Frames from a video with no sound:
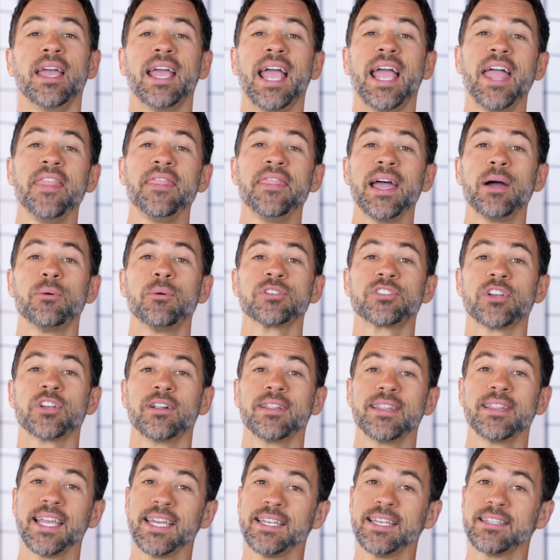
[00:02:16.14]
And that was
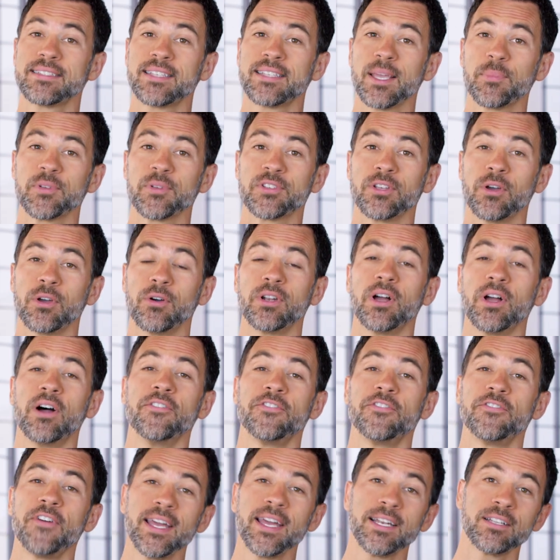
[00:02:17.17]
our latest episode
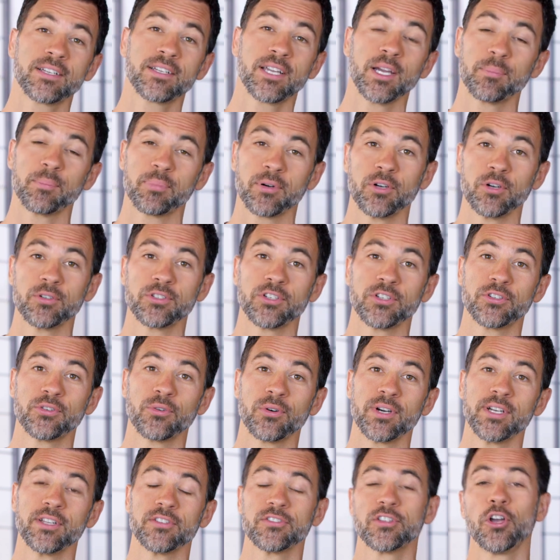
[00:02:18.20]
of Final Cut Pro
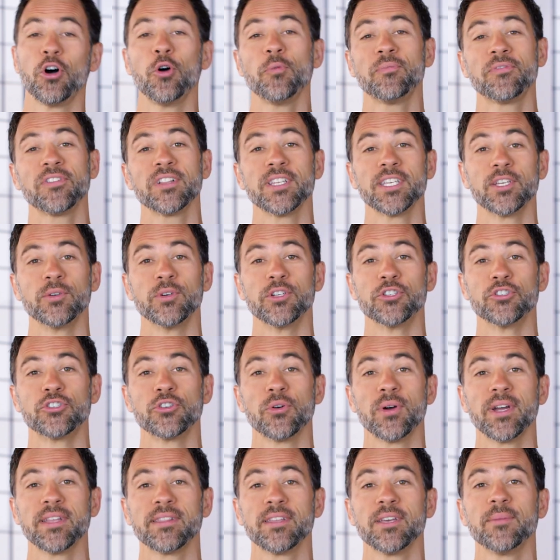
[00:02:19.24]
tutorials. Hopefully you
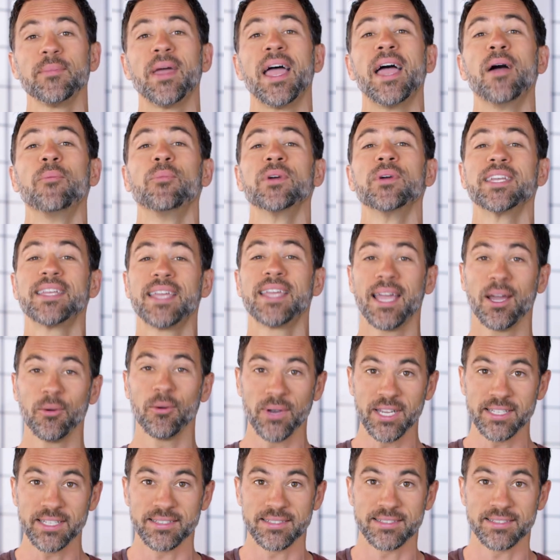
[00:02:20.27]
enjoyed them and we
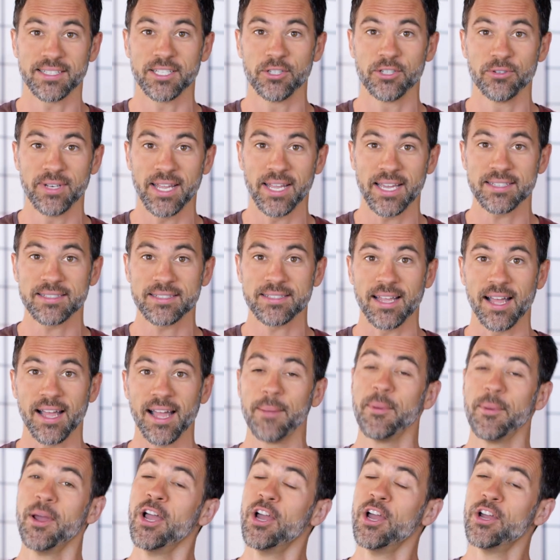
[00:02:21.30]
can't wait to see you next
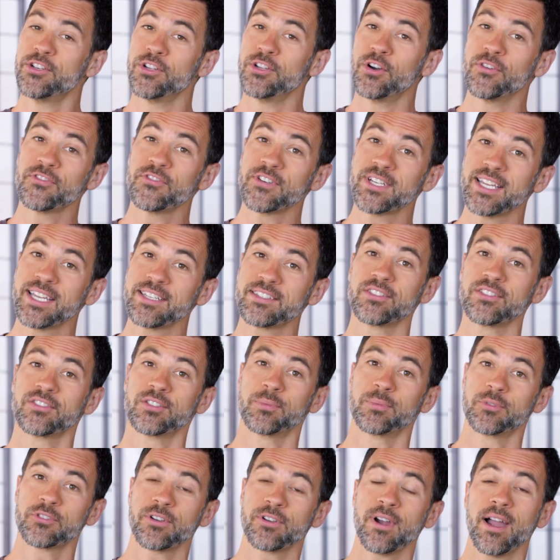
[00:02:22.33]
time. Don't forget to
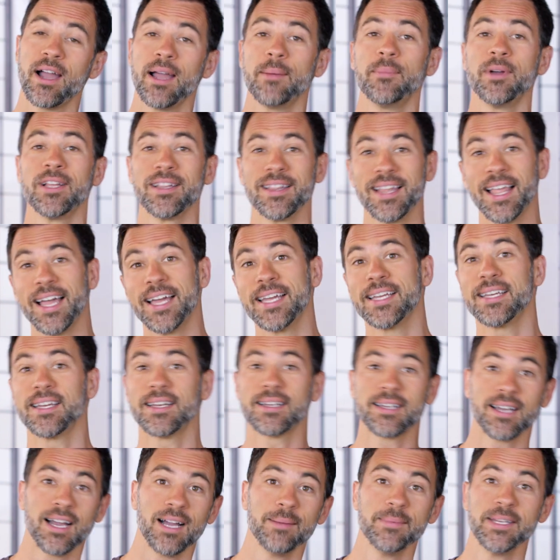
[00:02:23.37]
subscribe,
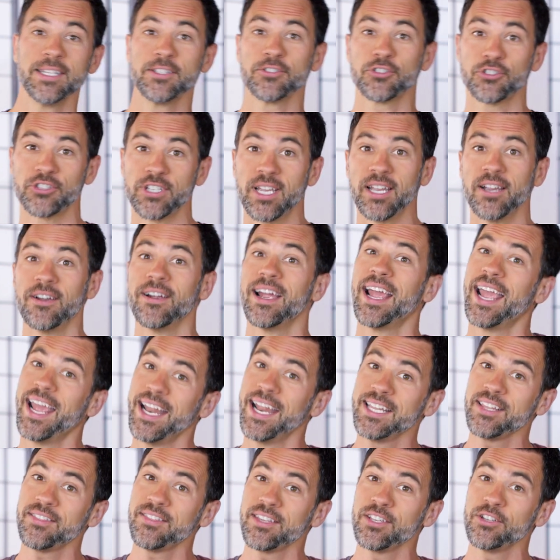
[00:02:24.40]
like, comment, share,
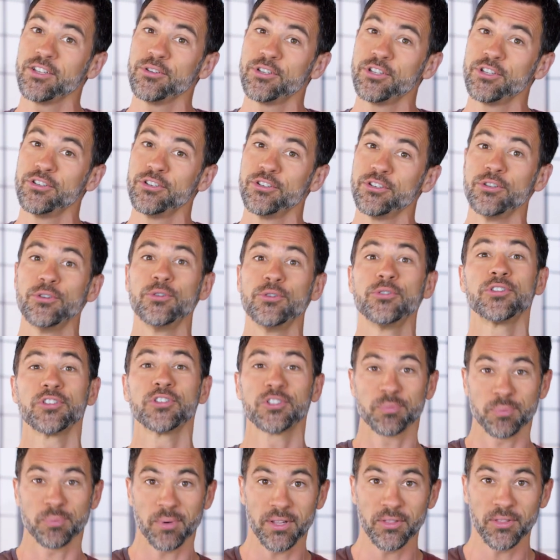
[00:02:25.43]
anything you can do
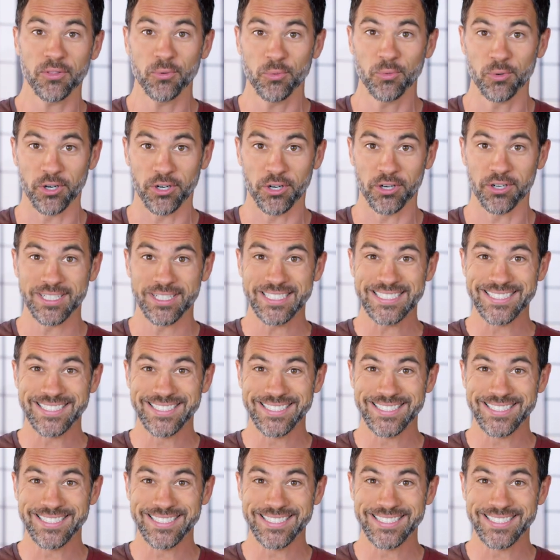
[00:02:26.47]
to spread the word.